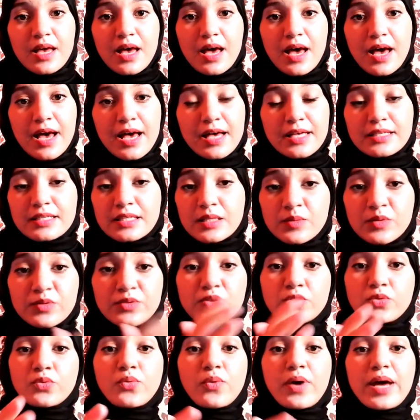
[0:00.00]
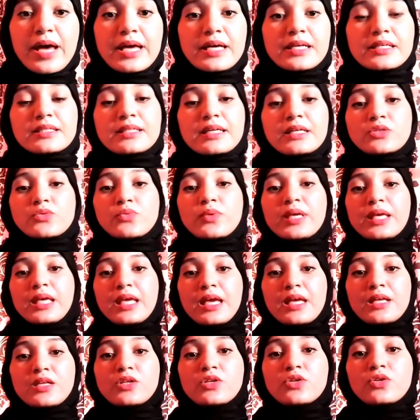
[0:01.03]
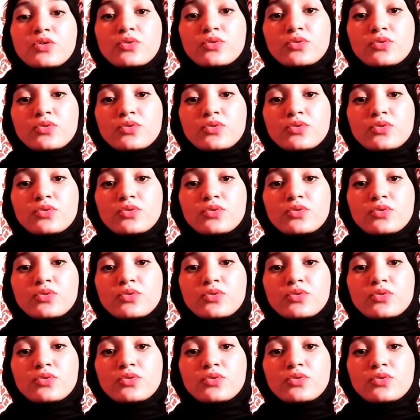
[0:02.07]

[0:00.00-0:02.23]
And some of the ways that we can